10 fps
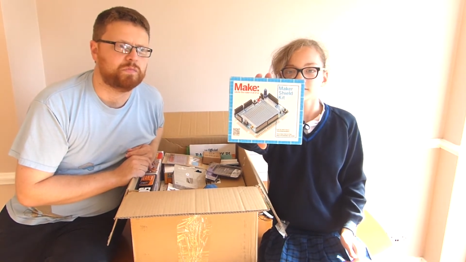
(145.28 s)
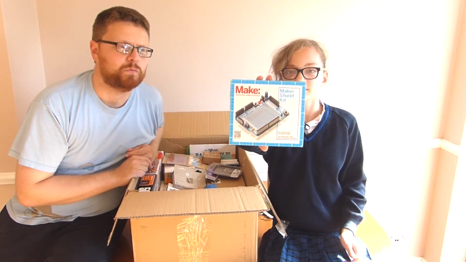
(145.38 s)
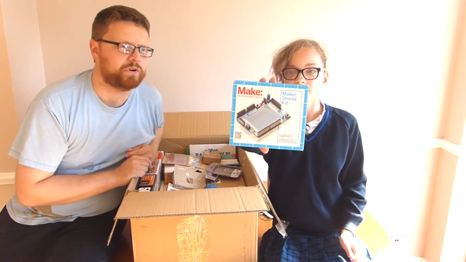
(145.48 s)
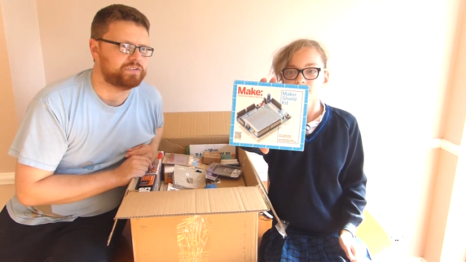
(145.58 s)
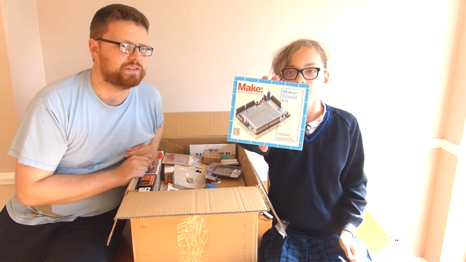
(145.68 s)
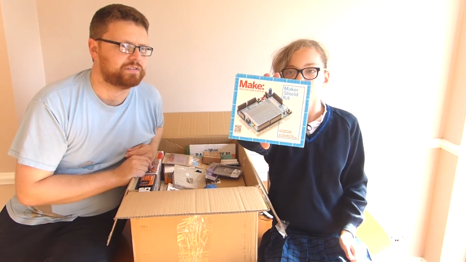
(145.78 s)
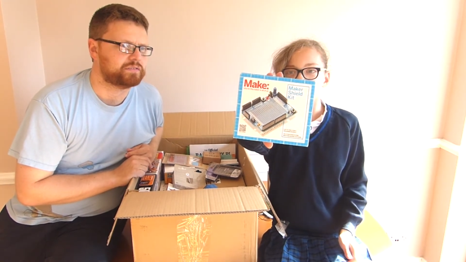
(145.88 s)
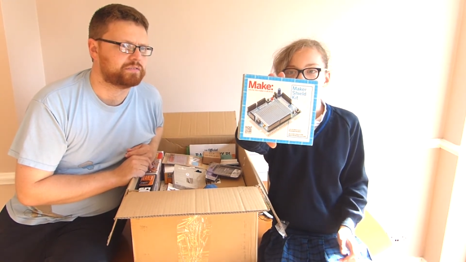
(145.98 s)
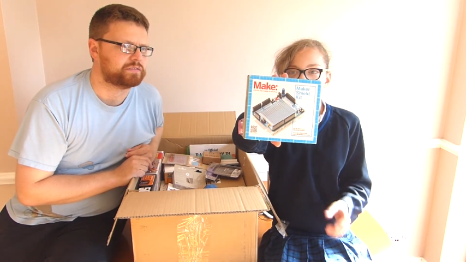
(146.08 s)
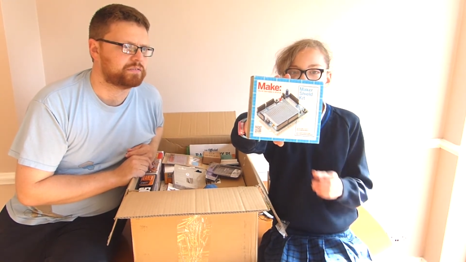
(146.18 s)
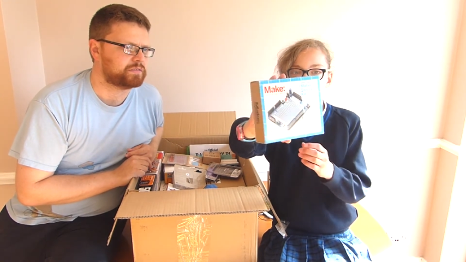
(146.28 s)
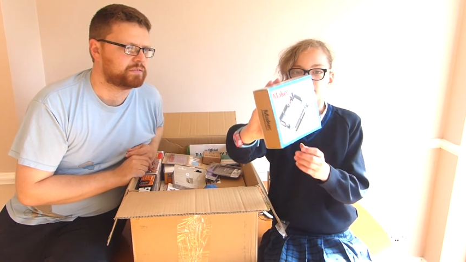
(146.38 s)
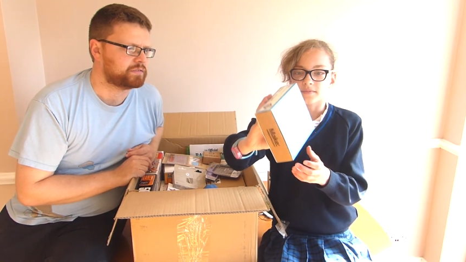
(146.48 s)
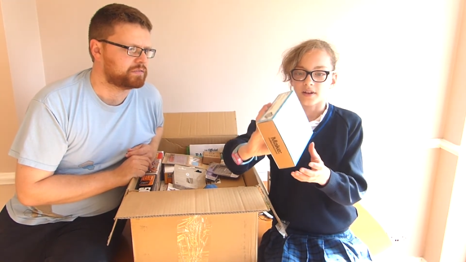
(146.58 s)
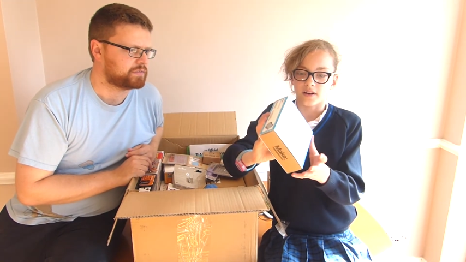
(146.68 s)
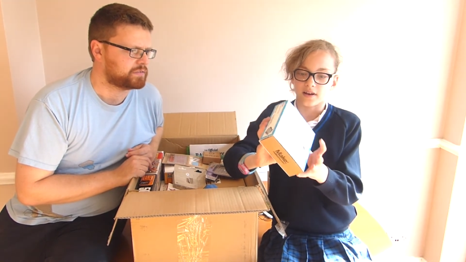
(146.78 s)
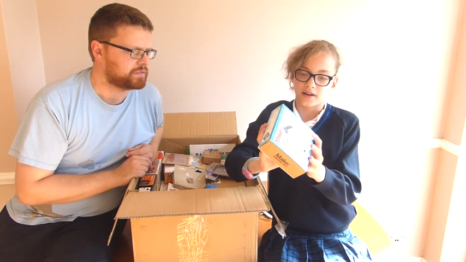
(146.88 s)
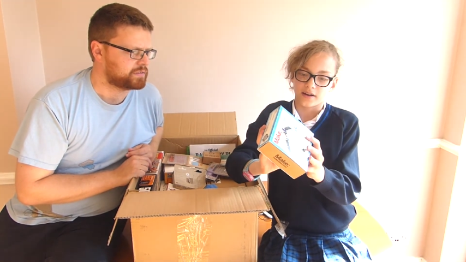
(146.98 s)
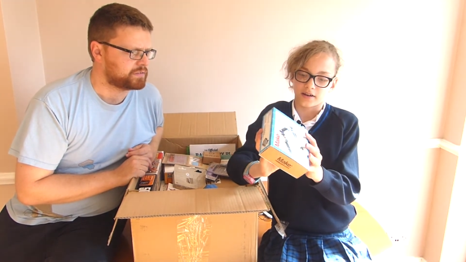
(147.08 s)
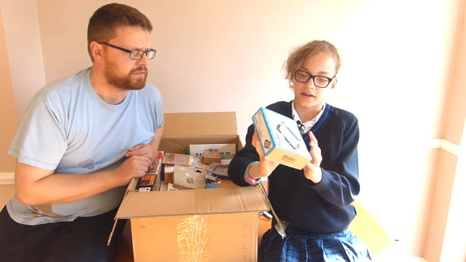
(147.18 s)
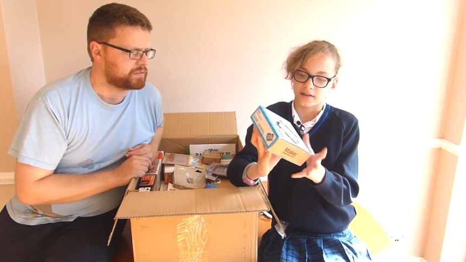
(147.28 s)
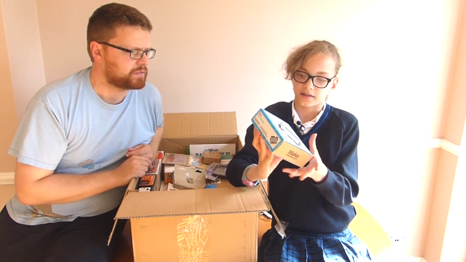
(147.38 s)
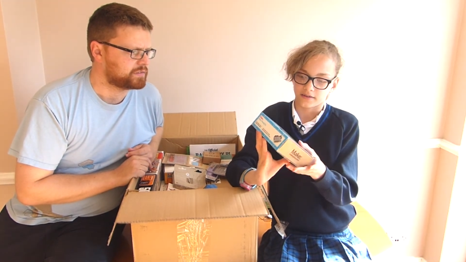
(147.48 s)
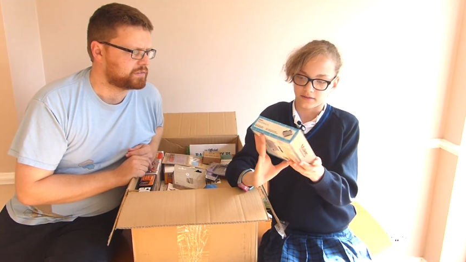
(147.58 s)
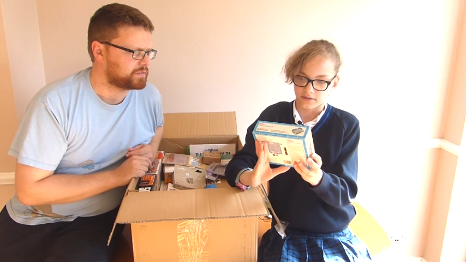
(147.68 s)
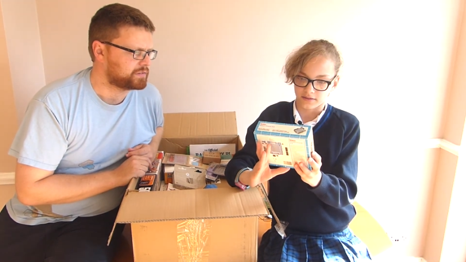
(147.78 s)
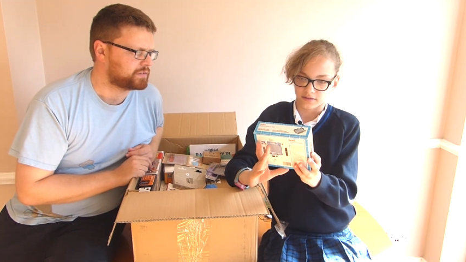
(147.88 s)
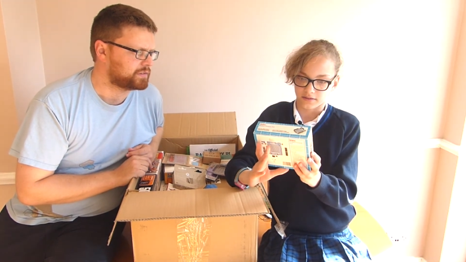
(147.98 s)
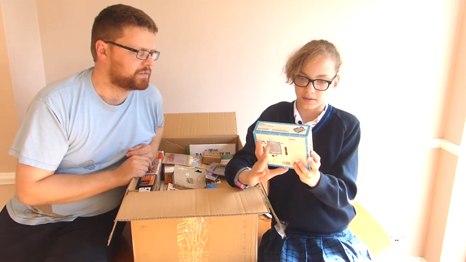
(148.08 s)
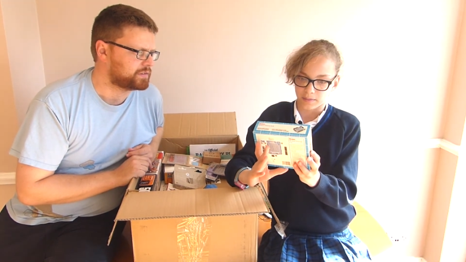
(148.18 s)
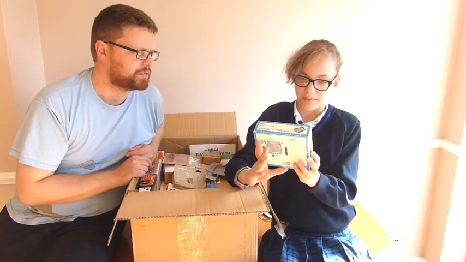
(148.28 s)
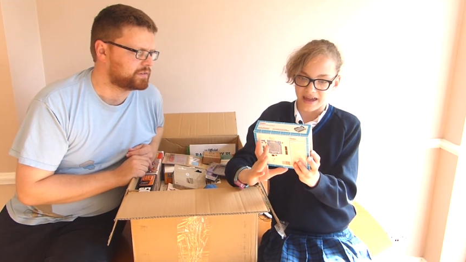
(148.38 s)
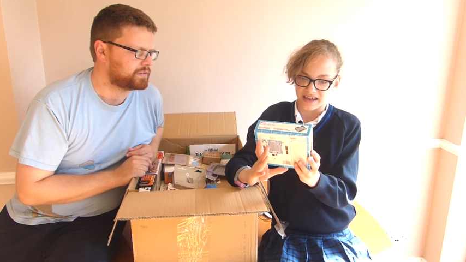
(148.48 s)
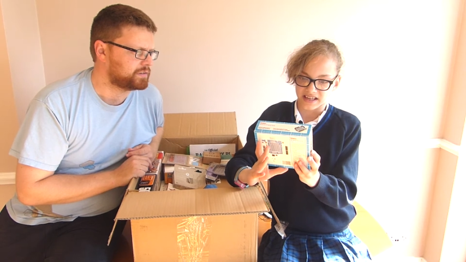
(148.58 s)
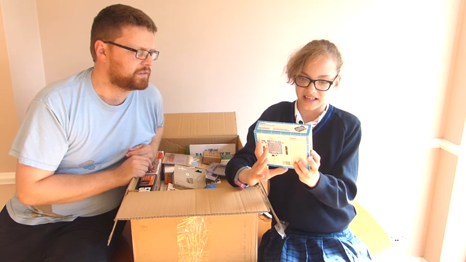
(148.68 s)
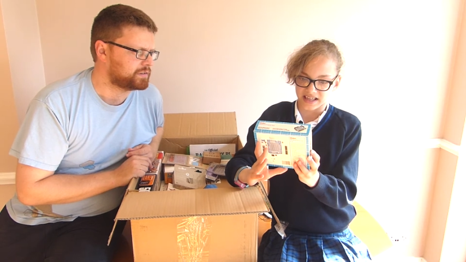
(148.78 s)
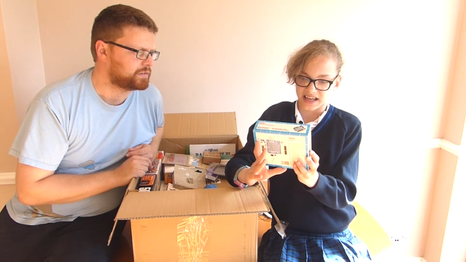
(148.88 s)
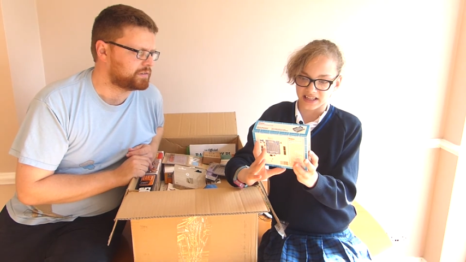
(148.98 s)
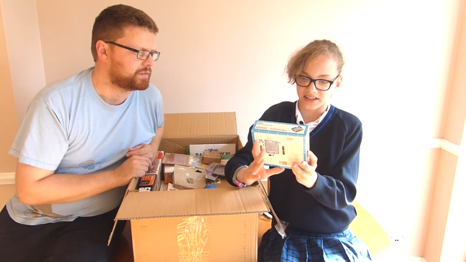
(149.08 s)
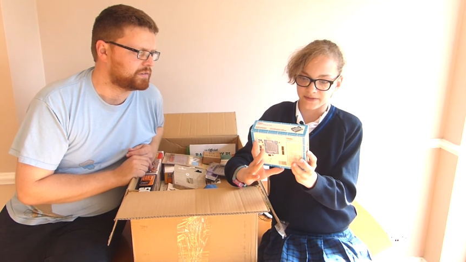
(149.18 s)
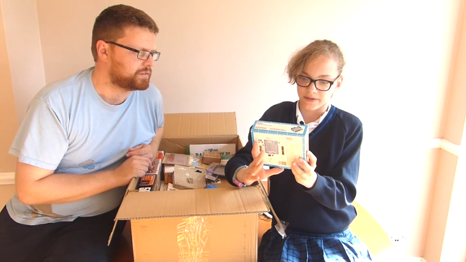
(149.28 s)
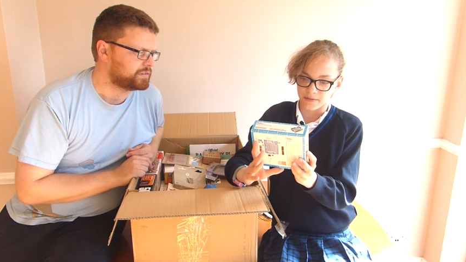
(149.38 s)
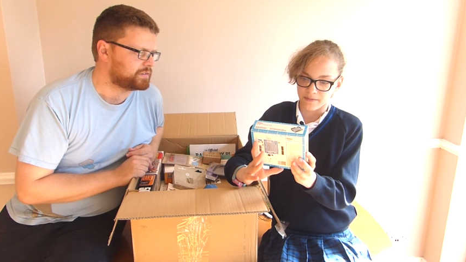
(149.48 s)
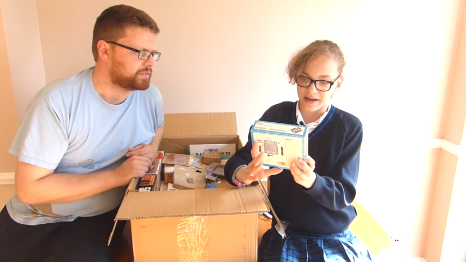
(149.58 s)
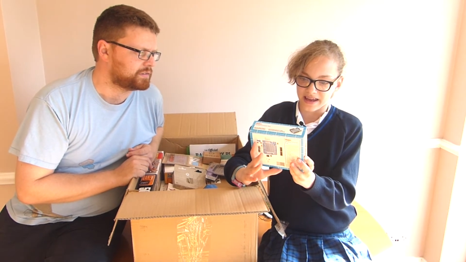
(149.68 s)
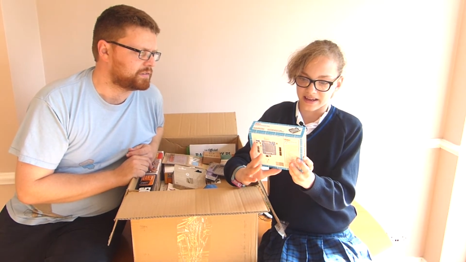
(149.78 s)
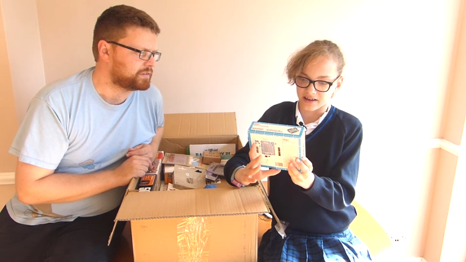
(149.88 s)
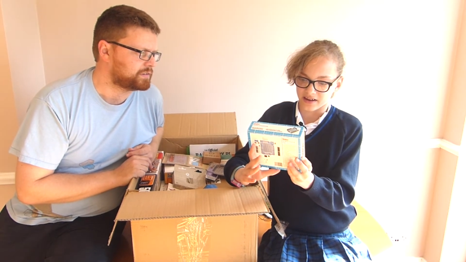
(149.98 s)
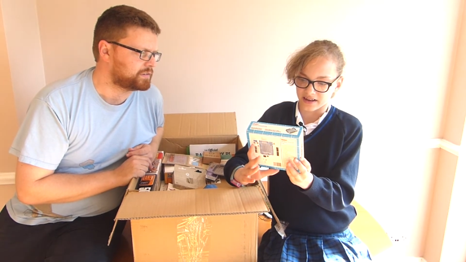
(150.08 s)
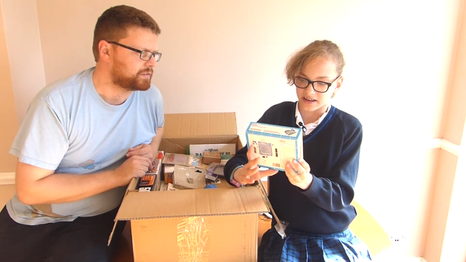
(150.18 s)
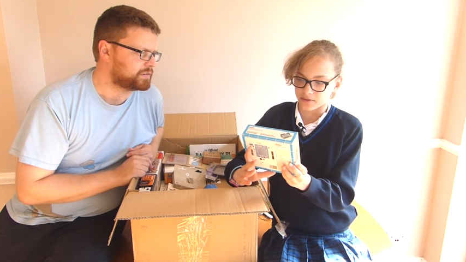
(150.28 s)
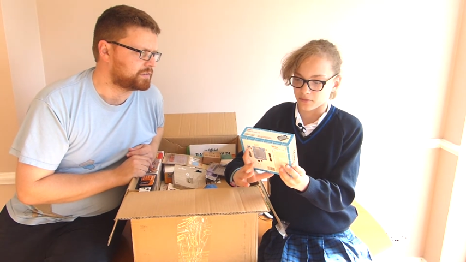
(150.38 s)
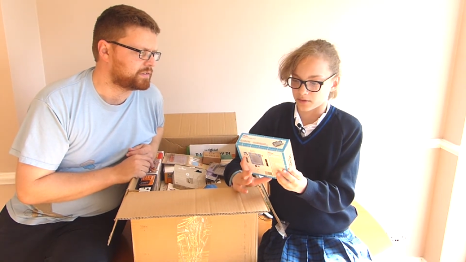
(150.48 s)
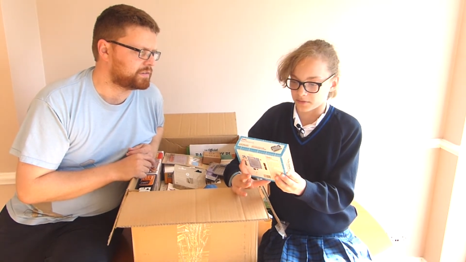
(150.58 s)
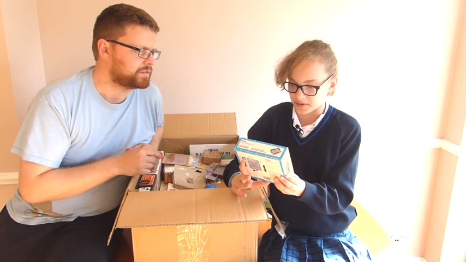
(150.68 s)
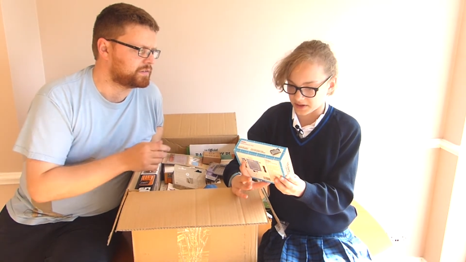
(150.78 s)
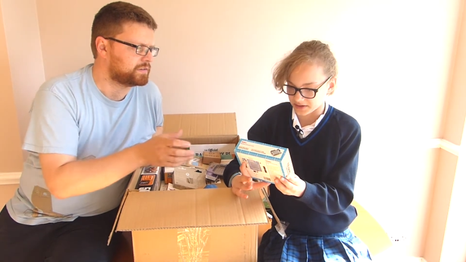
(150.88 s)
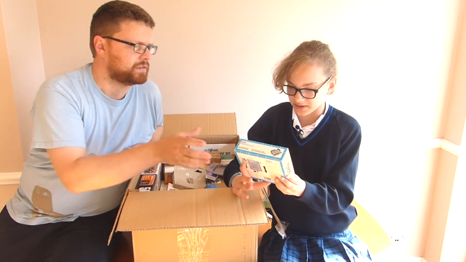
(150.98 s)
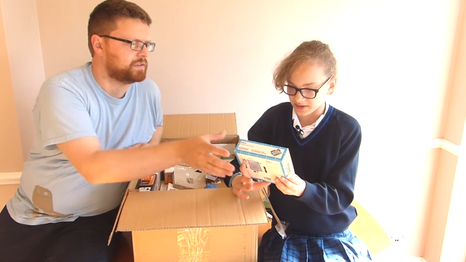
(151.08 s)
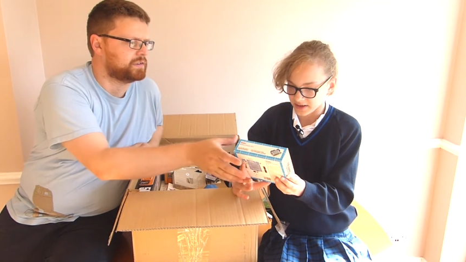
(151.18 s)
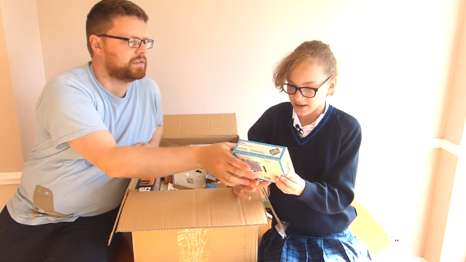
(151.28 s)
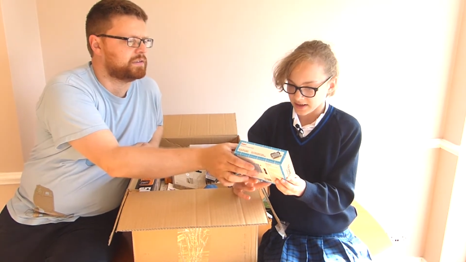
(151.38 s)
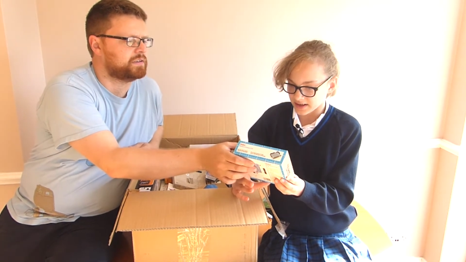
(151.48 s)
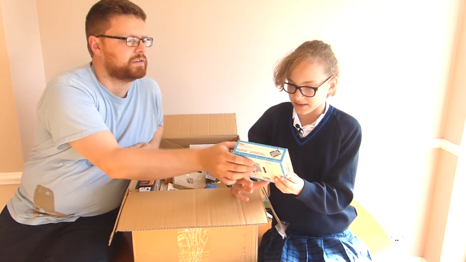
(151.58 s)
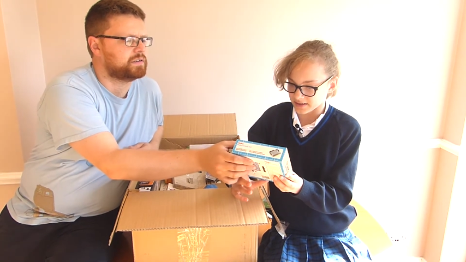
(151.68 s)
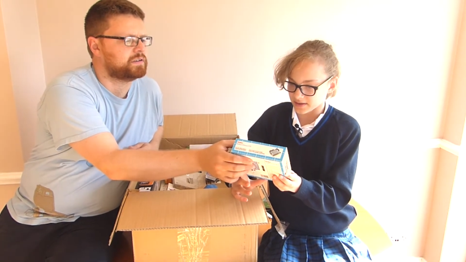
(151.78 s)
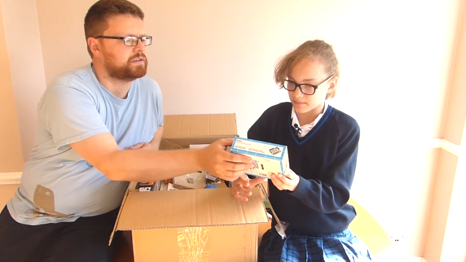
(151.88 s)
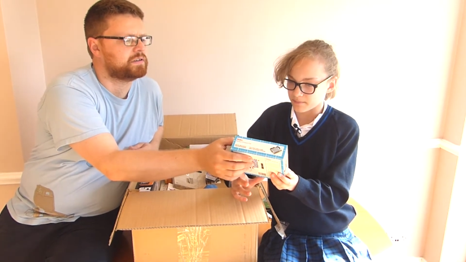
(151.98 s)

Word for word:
Speaker 1: What is it?
Speaker 2: Uh, make kits for Maker in all of us. It's a